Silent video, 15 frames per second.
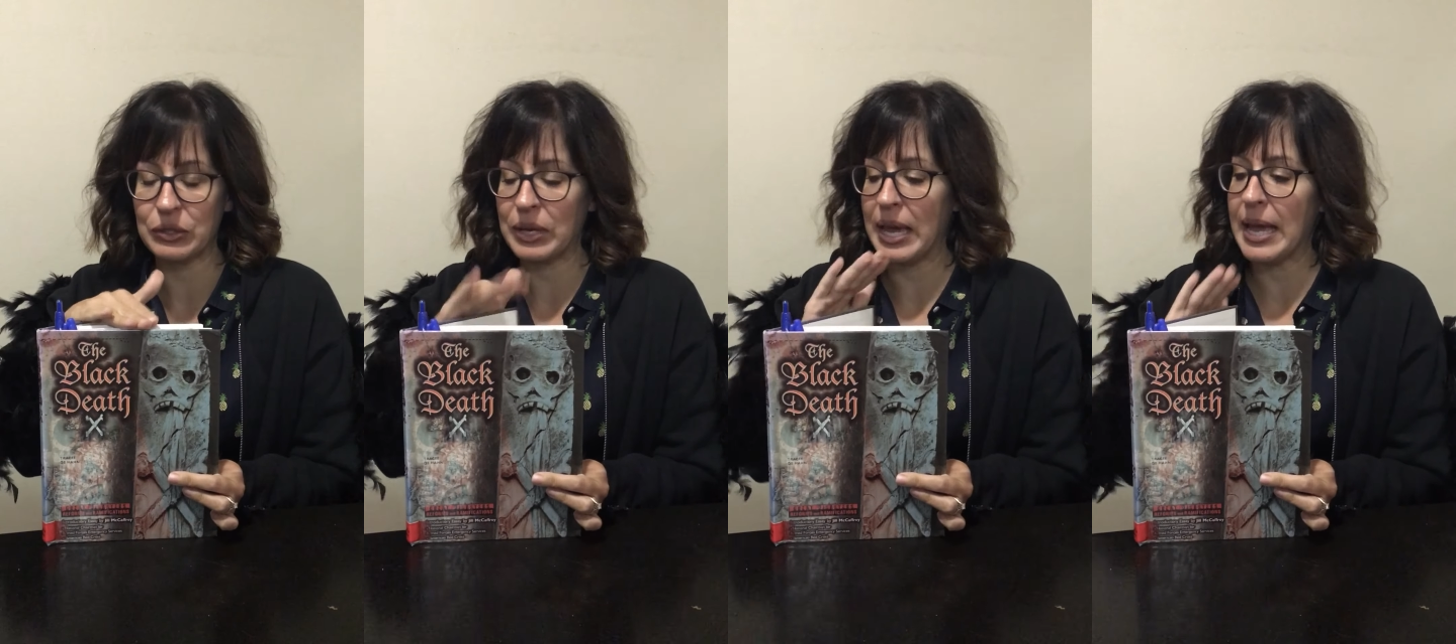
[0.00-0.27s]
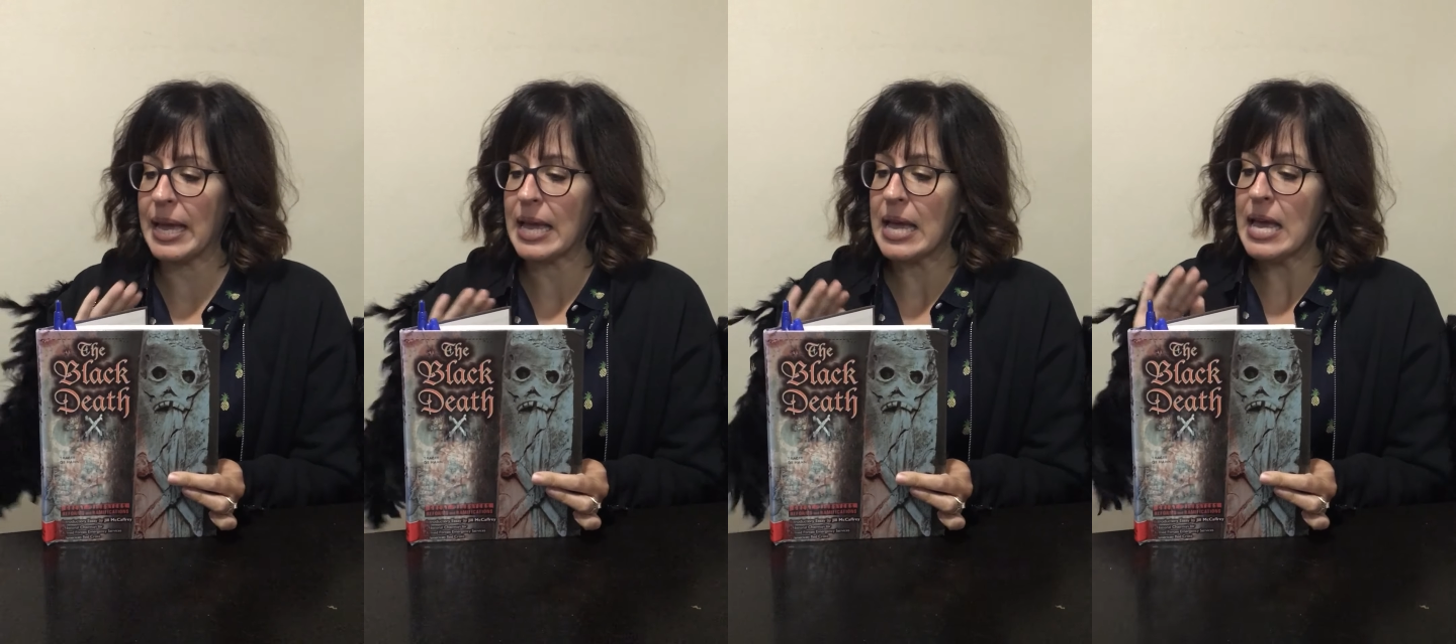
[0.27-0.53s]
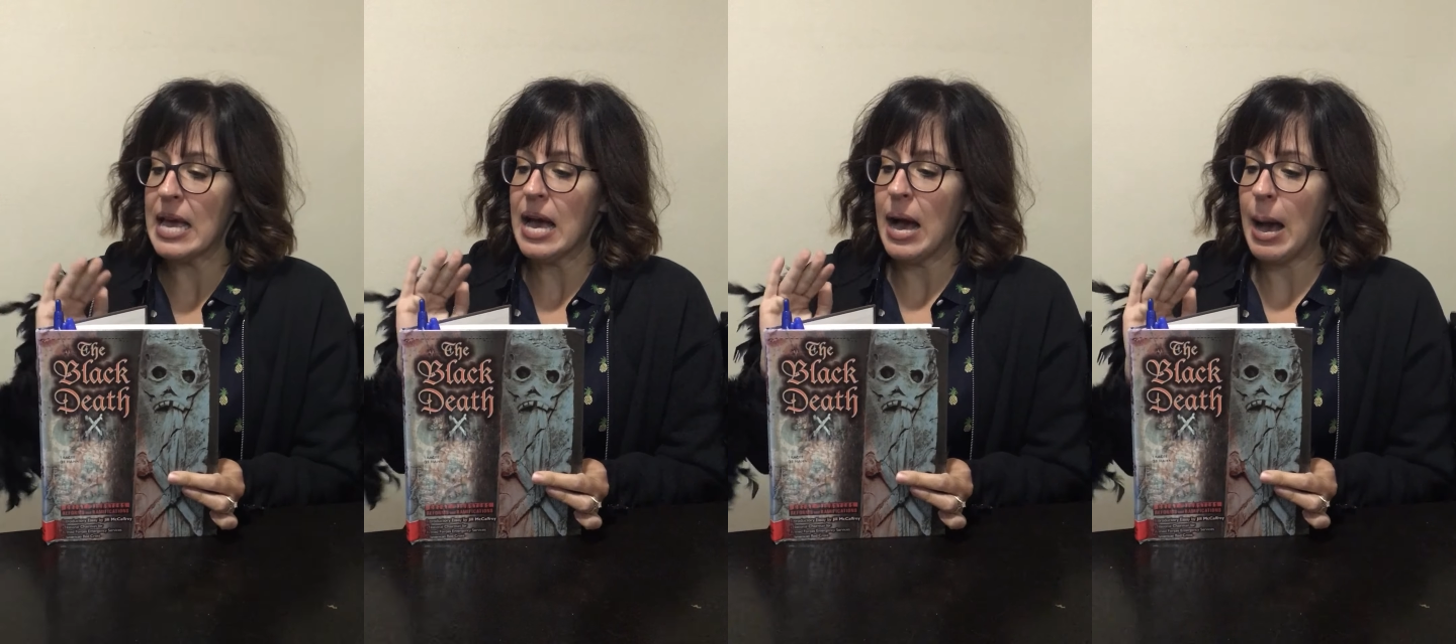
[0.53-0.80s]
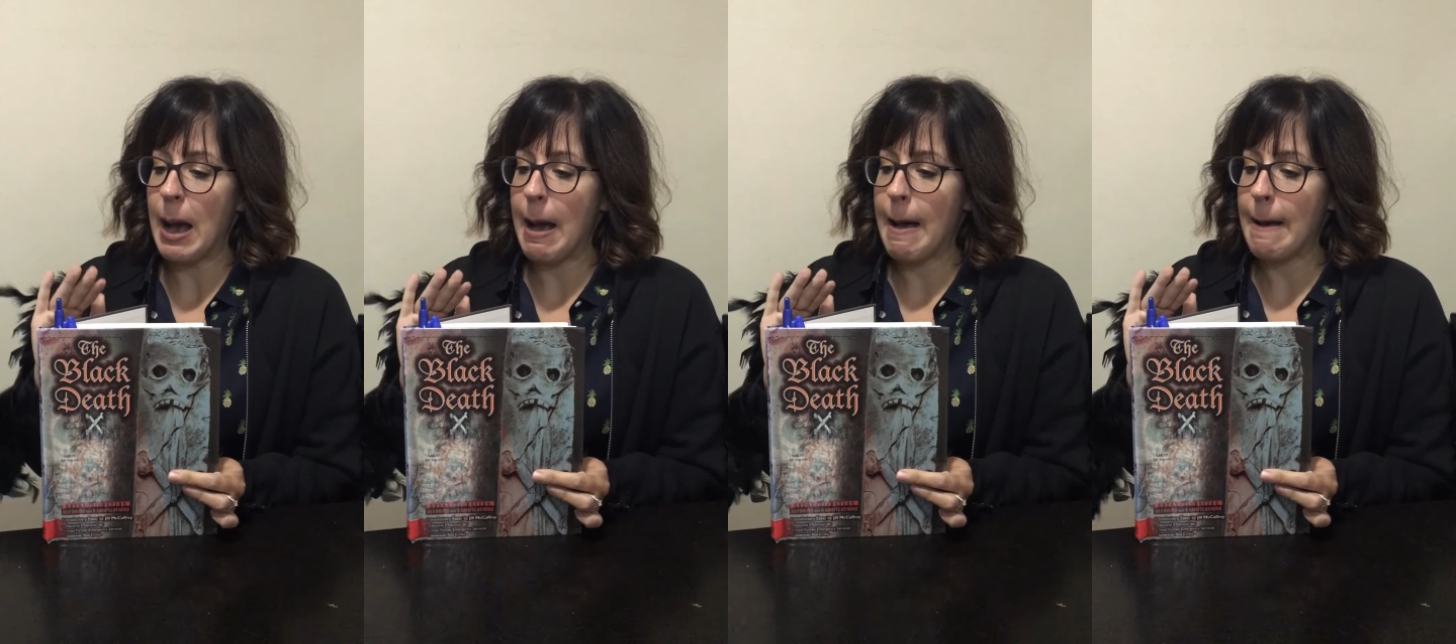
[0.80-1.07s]
okay?
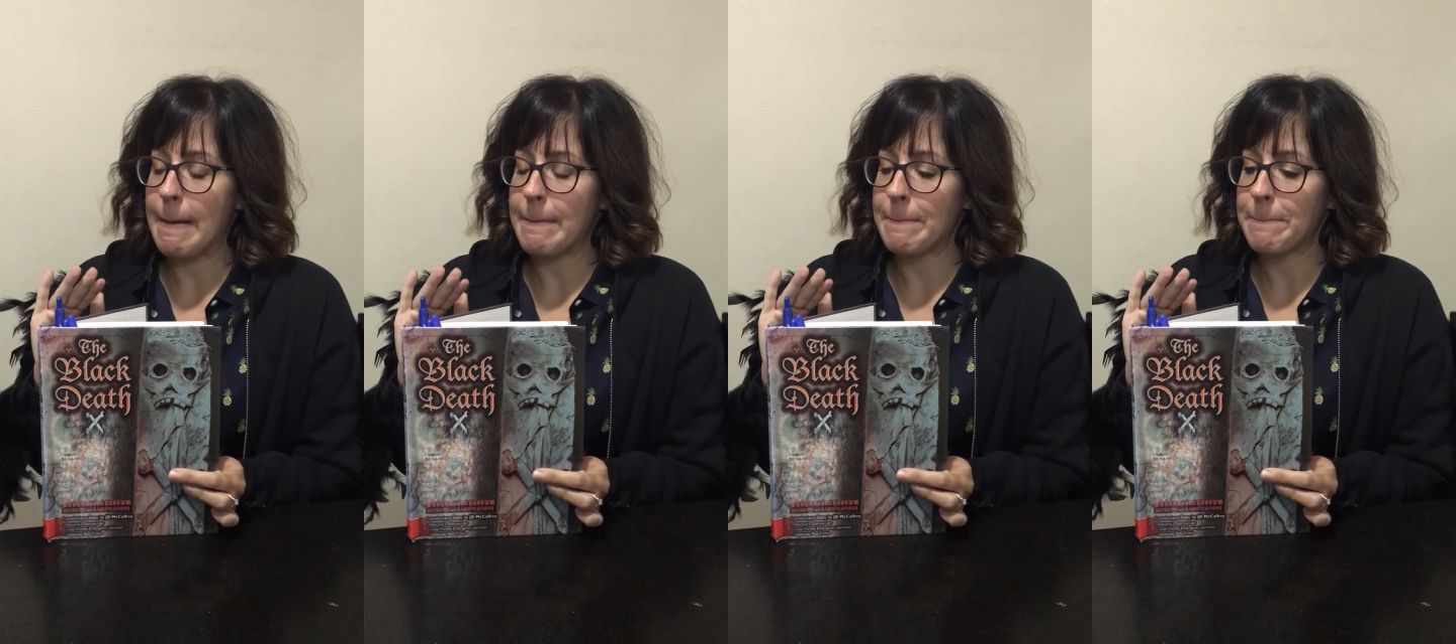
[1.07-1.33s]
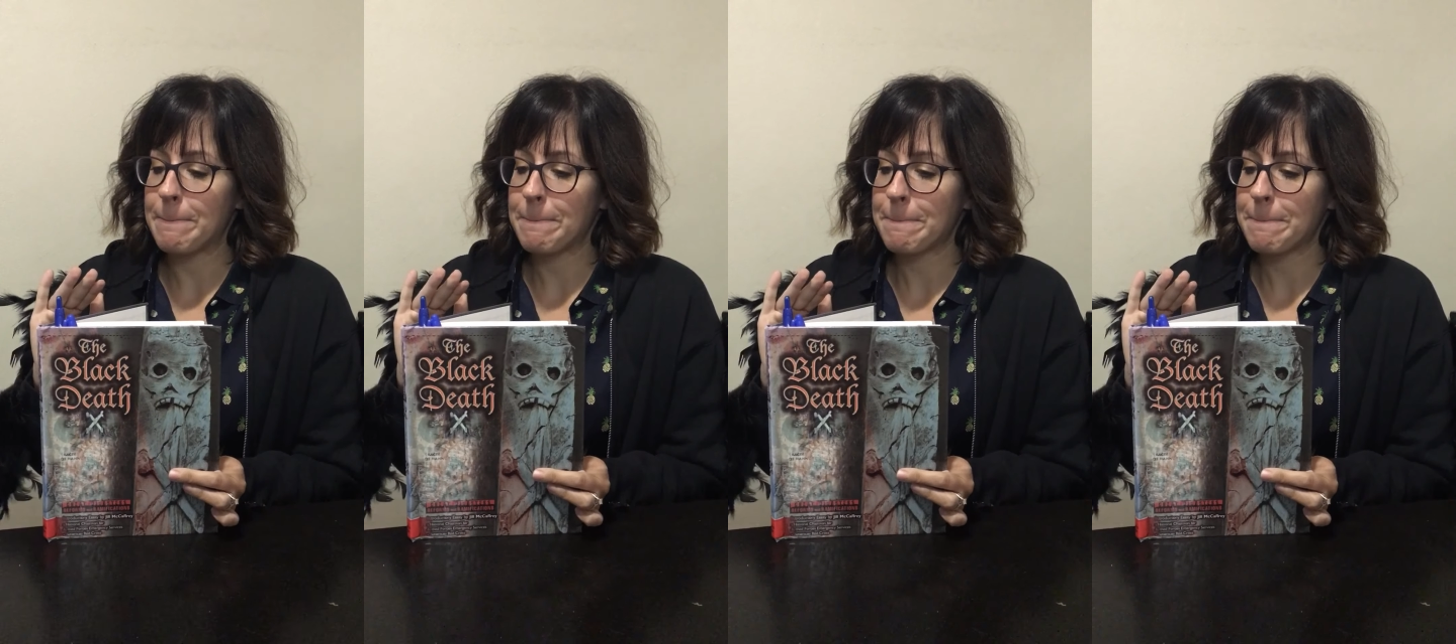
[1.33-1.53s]
The